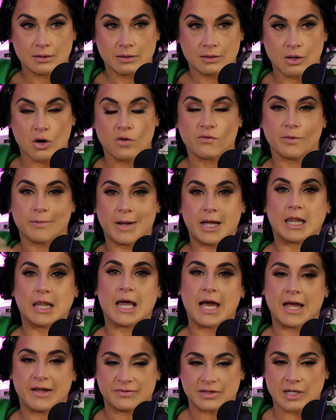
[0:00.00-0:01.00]
over my
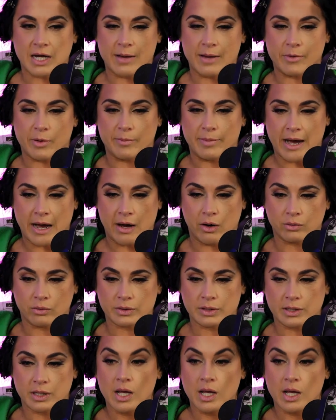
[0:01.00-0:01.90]
lifetime about